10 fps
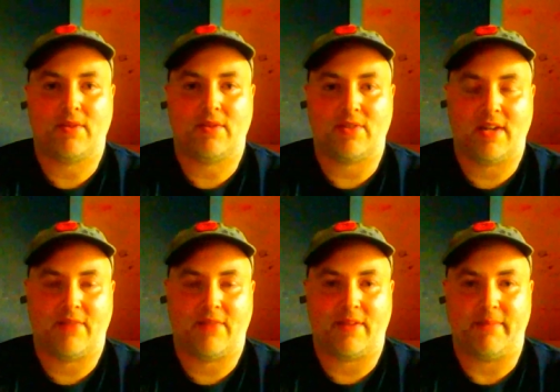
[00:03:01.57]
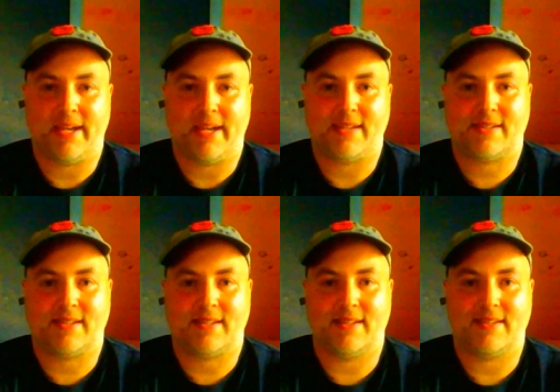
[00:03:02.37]
well turn out for the best
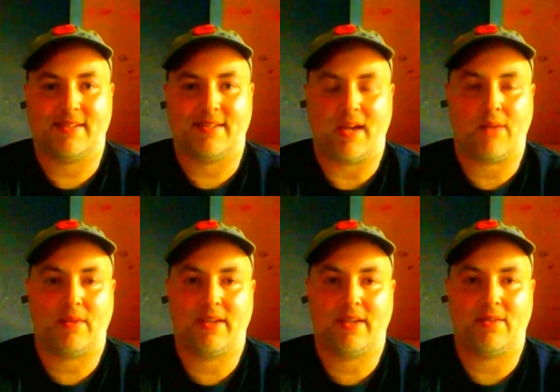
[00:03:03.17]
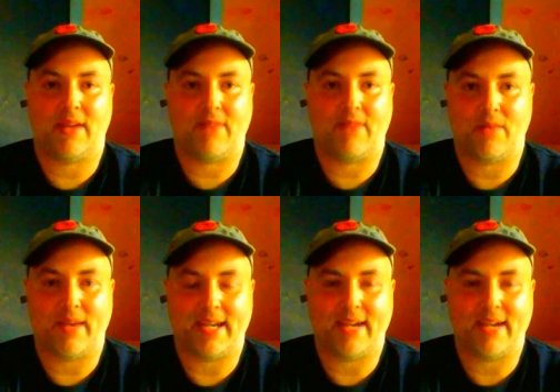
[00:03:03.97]
since I really don't have any
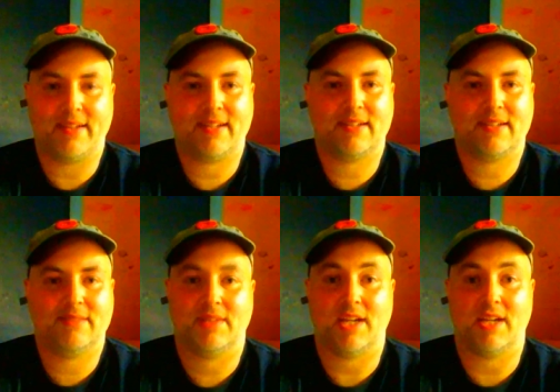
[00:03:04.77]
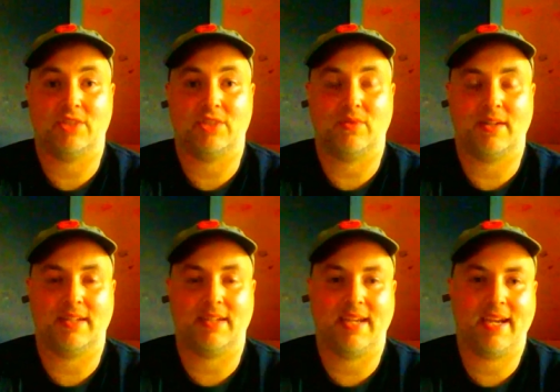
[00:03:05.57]
way down there, kind of short
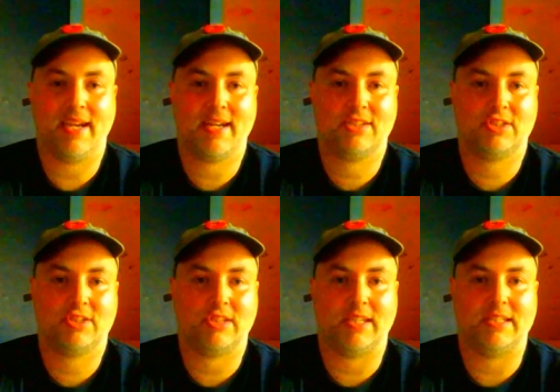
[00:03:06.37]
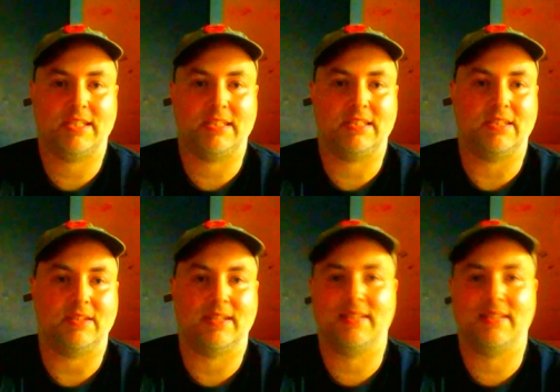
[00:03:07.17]
on cash and
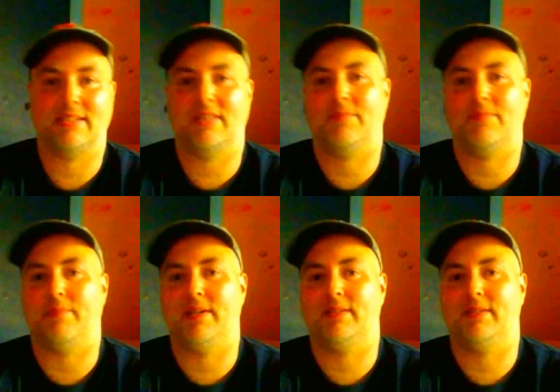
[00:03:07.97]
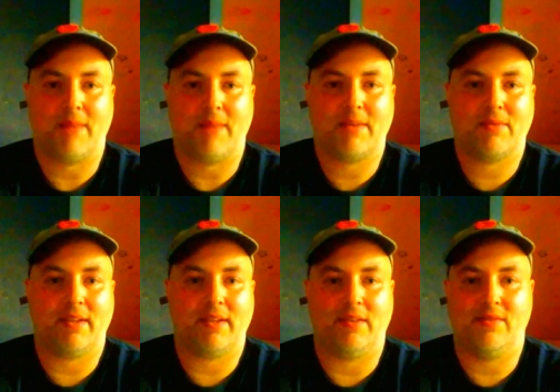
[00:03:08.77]
all that stuff, but I'm not
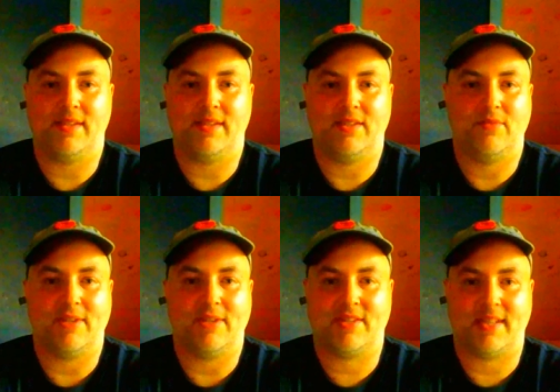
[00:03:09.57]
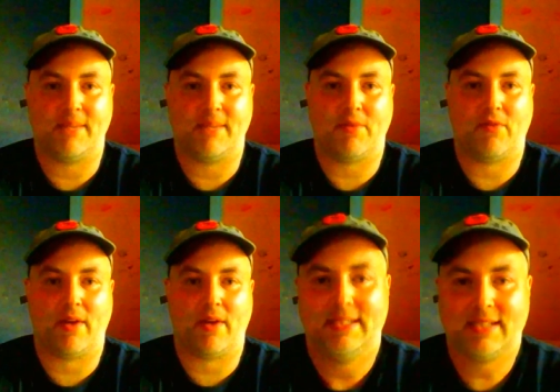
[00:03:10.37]
really losing too much sleep
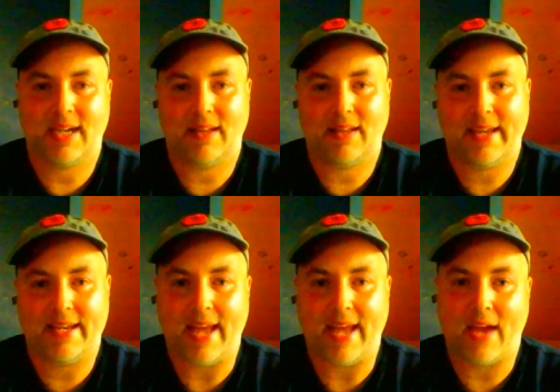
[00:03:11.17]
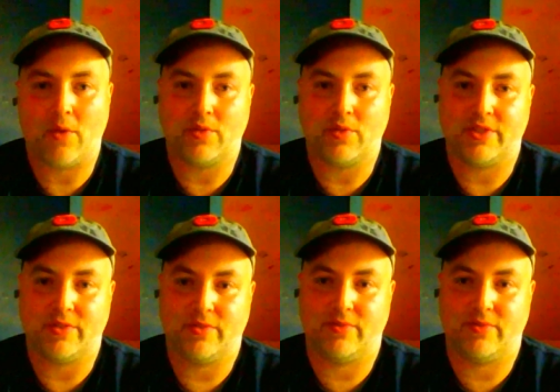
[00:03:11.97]
over it. Kind of late now
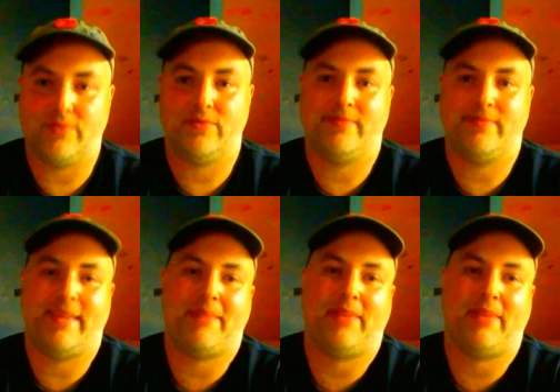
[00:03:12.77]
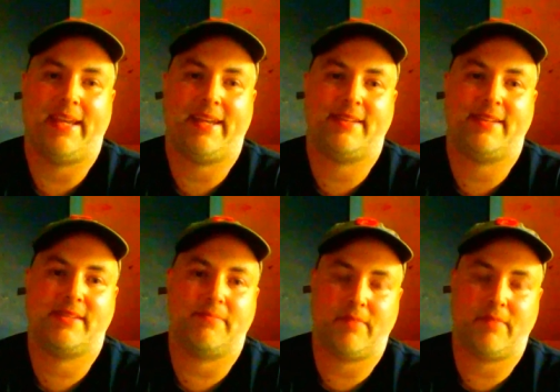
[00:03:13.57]
to make
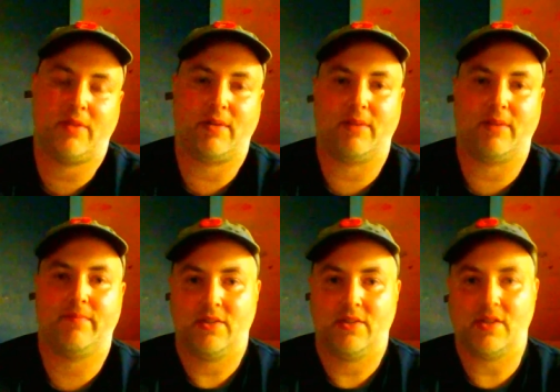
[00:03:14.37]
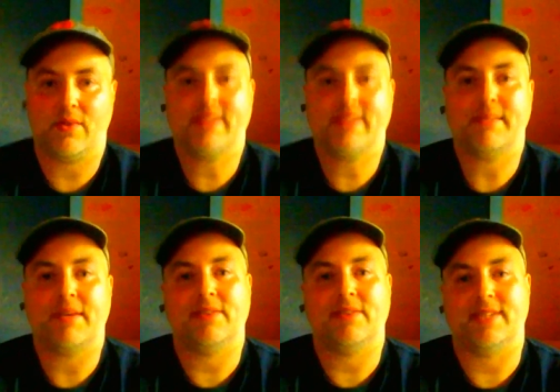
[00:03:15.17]
plans, but oh well, there's always some
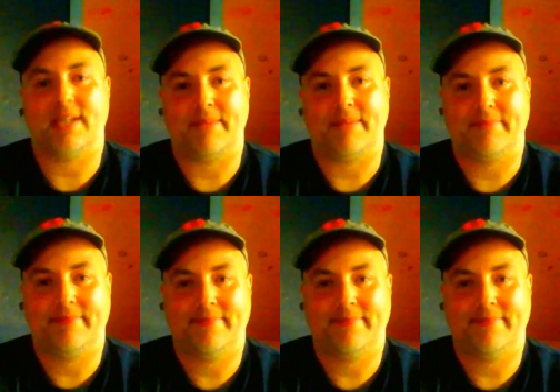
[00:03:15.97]
other time.